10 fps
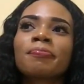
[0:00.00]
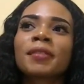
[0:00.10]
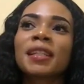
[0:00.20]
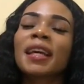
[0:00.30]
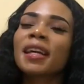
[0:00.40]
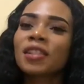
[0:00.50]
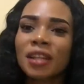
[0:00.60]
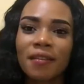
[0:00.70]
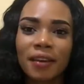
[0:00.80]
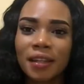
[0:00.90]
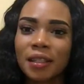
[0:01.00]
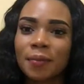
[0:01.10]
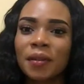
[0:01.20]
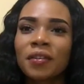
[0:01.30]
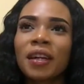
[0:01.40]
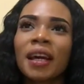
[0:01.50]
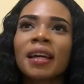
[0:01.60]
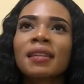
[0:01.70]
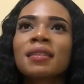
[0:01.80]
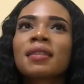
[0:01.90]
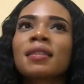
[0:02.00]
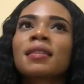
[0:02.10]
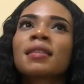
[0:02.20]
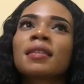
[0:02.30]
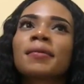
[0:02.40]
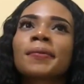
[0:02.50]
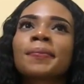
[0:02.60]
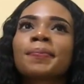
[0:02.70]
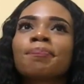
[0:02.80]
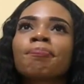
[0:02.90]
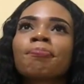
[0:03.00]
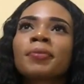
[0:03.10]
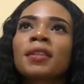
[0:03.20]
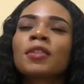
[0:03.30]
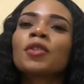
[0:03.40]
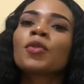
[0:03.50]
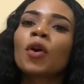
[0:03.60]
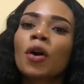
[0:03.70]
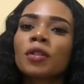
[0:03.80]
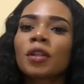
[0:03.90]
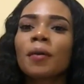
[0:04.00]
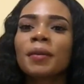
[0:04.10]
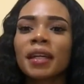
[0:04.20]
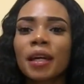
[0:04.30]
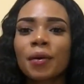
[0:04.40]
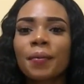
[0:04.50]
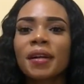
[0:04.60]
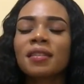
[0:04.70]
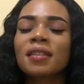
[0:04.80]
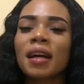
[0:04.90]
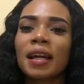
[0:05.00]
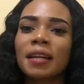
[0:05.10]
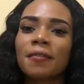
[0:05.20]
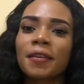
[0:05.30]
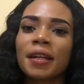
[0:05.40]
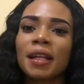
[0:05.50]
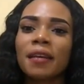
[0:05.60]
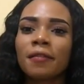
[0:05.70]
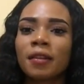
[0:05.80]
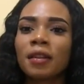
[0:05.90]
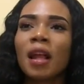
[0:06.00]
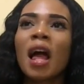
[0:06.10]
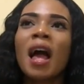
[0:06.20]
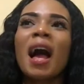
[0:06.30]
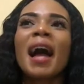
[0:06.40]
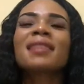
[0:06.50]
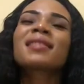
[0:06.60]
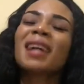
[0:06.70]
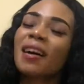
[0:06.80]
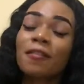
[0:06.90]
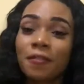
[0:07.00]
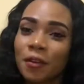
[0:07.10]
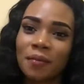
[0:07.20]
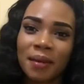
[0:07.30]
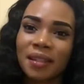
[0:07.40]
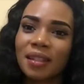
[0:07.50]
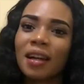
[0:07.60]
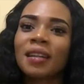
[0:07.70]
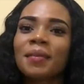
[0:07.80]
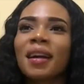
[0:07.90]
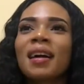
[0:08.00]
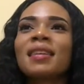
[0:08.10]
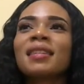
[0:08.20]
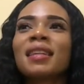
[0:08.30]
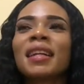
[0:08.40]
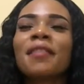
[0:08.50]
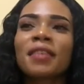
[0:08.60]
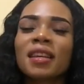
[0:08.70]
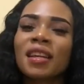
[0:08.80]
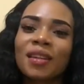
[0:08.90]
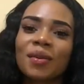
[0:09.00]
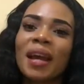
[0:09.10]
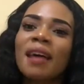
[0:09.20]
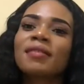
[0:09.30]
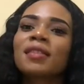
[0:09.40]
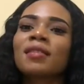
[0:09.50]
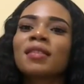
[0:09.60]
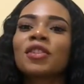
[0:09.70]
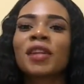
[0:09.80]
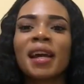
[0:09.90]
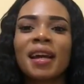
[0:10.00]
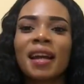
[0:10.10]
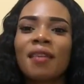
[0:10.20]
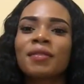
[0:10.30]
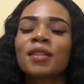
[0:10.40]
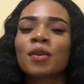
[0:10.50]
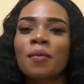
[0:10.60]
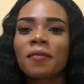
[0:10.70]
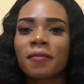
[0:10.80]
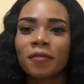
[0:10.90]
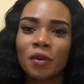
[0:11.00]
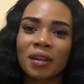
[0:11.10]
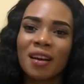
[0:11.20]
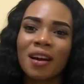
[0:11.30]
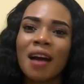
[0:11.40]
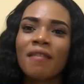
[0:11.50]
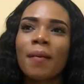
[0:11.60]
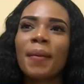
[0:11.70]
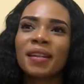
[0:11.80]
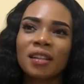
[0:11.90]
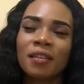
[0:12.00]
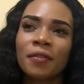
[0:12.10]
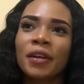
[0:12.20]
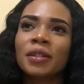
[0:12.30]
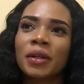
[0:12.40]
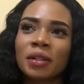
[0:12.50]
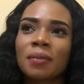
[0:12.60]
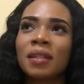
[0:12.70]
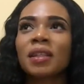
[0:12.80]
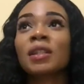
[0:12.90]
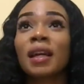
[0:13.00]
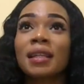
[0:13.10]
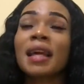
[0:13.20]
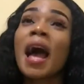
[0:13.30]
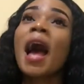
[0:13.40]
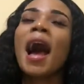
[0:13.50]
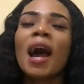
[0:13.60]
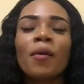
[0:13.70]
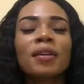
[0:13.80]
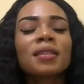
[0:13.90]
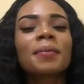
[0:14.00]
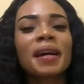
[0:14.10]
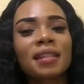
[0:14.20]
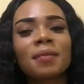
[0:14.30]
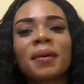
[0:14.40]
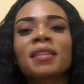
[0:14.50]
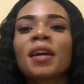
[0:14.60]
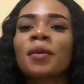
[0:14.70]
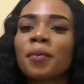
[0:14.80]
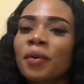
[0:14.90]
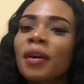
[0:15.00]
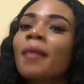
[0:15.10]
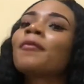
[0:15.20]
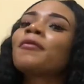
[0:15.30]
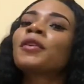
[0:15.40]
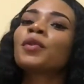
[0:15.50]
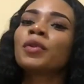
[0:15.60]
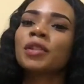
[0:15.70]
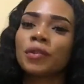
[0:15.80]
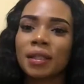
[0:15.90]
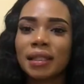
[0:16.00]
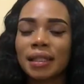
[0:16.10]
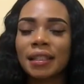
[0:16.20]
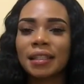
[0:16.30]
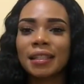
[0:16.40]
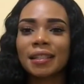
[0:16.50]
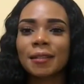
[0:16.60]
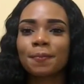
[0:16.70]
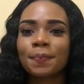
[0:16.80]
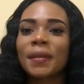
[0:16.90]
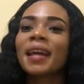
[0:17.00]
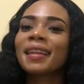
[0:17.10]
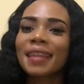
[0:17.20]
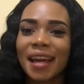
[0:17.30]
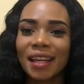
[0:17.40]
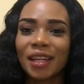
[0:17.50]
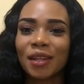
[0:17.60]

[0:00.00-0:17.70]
To gain travel experience, to know how to communicate with persons on a different level, and to have fun basically, because in everything you do you have to try and have some fun or have a passion first or something. So I want to participate on the program for those reasons. Thank